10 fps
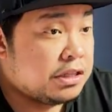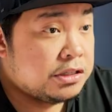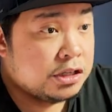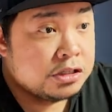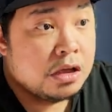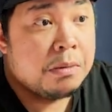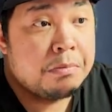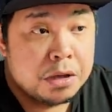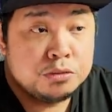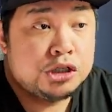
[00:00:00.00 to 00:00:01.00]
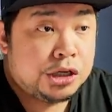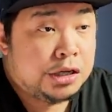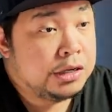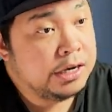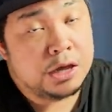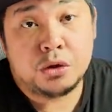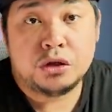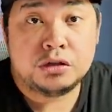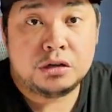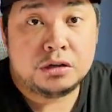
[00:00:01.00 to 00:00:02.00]
this is PUBG. Now
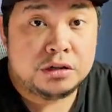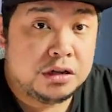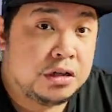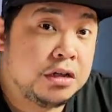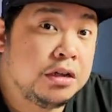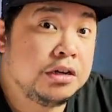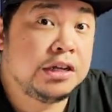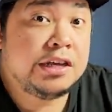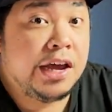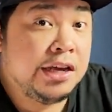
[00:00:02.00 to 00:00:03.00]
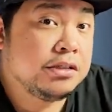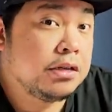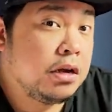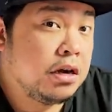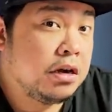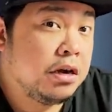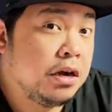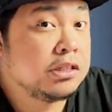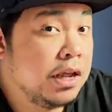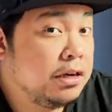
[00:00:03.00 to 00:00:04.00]
the gains are
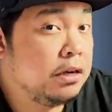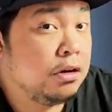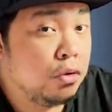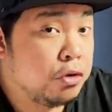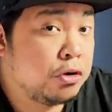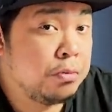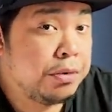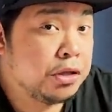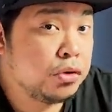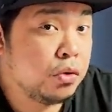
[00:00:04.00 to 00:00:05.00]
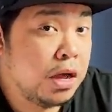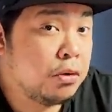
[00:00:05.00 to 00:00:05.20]
slightly lower compared to